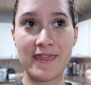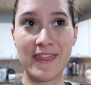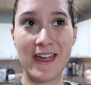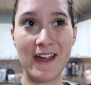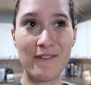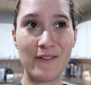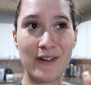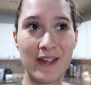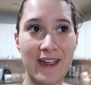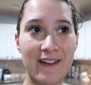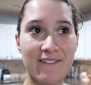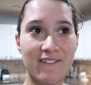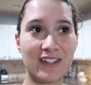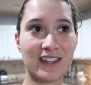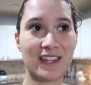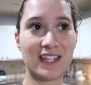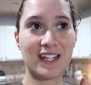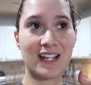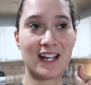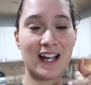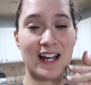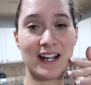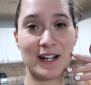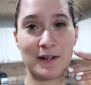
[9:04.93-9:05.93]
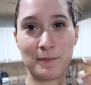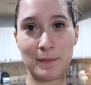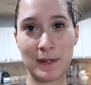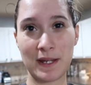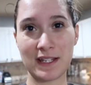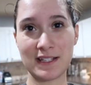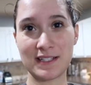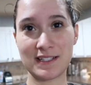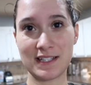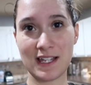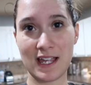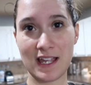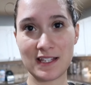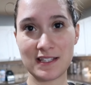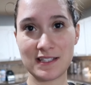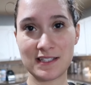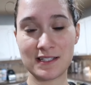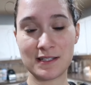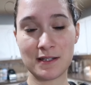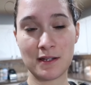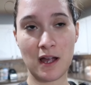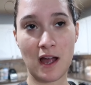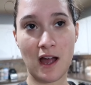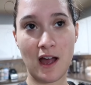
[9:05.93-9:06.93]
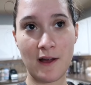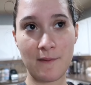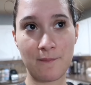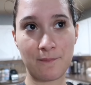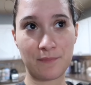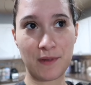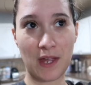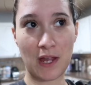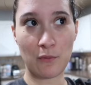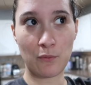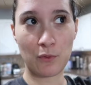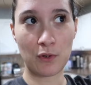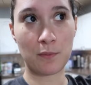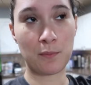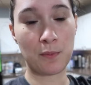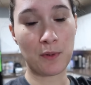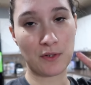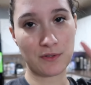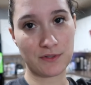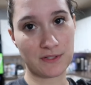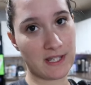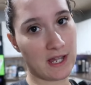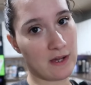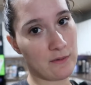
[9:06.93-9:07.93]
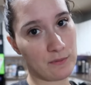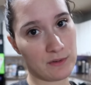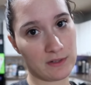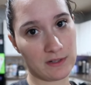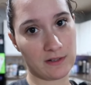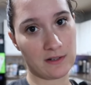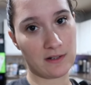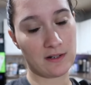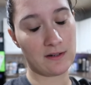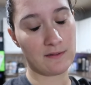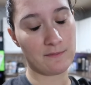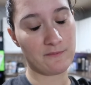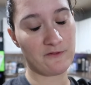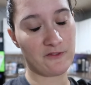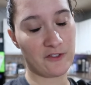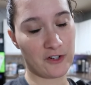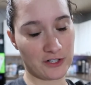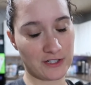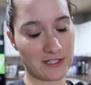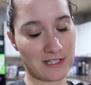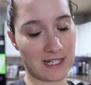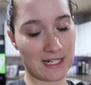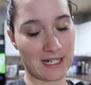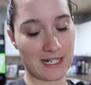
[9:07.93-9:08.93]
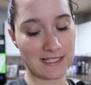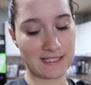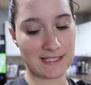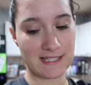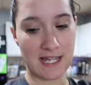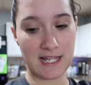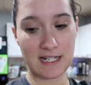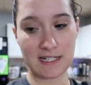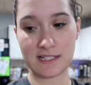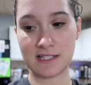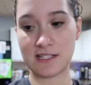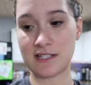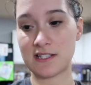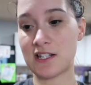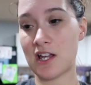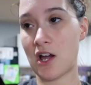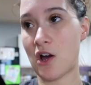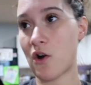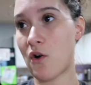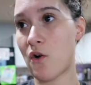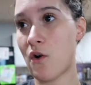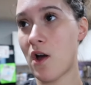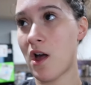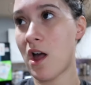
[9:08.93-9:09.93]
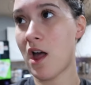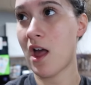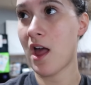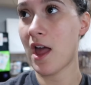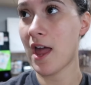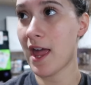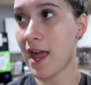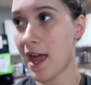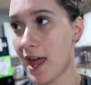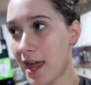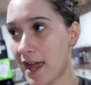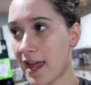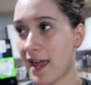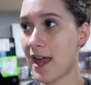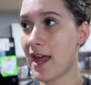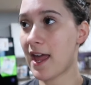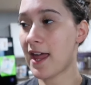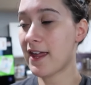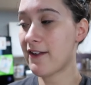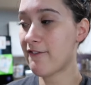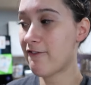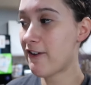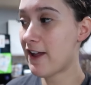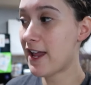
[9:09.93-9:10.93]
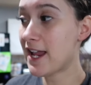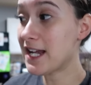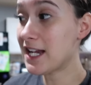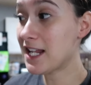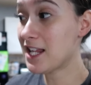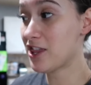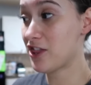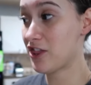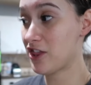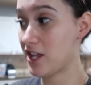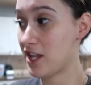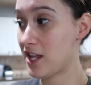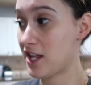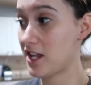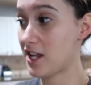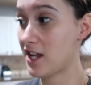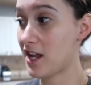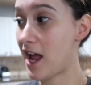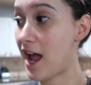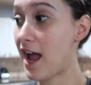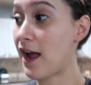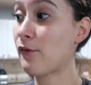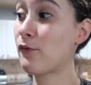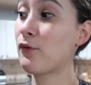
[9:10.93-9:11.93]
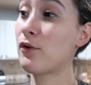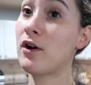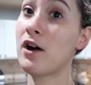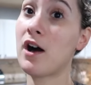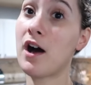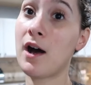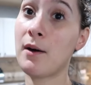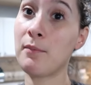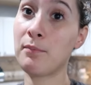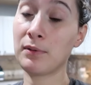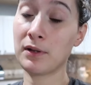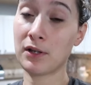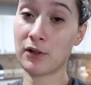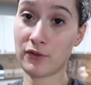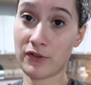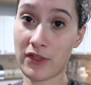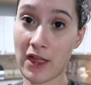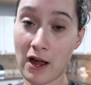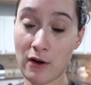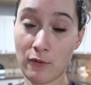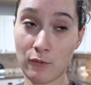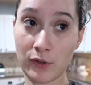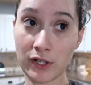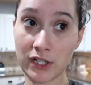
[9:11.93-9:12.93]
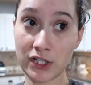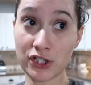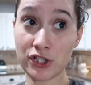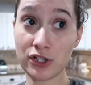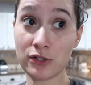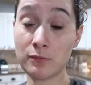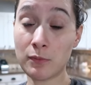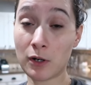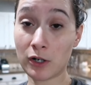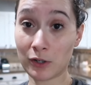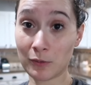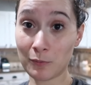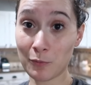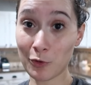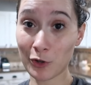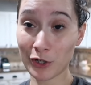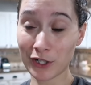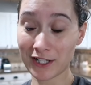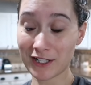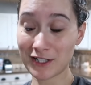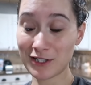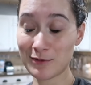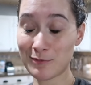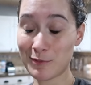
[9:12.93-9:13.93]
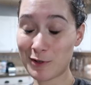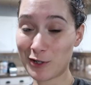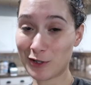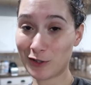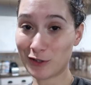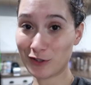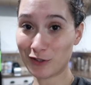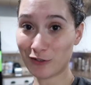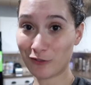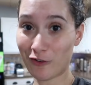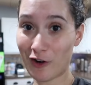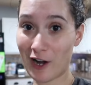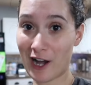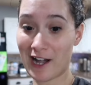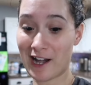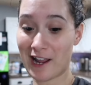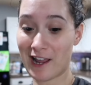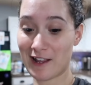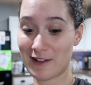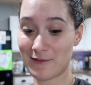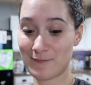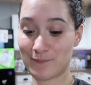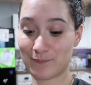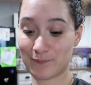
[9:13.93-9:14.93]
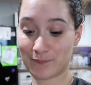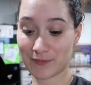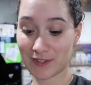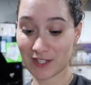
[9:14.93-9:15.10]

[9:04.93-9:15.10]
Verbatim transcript: That way everything kind of makes sense. I will post that one first, like I said. So if anything, I will upload that one tomorrow morning. Tomorrow's Friday.